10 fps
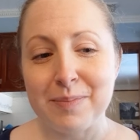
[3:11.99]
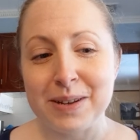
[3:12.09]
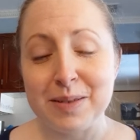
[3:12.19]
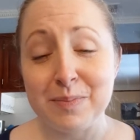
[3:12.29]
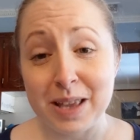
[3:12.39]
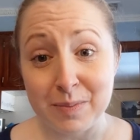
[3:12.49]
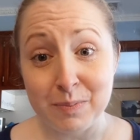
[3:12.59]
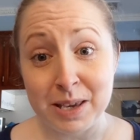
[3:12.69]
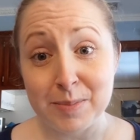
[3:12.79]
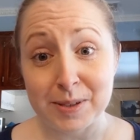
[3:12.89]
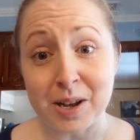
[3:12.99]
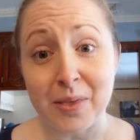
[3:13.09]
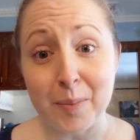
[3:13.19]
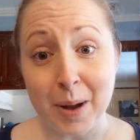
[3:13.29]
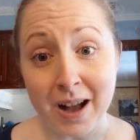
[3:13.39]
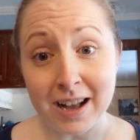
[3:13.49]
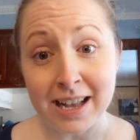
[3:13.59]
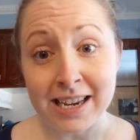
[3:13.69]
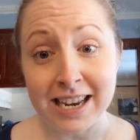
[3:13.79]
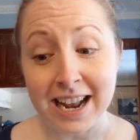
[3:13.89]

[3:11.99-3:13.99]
but it beeps on the pod,